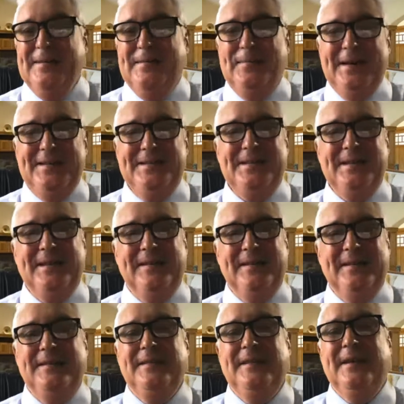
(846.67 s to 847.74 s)

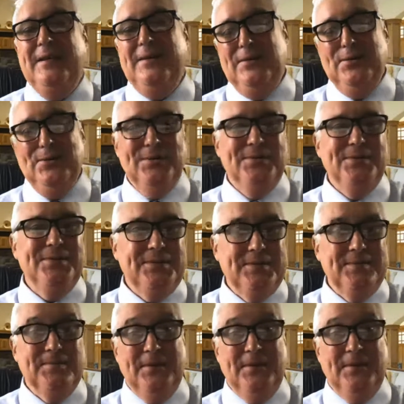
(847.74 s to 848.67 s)
Basically, they use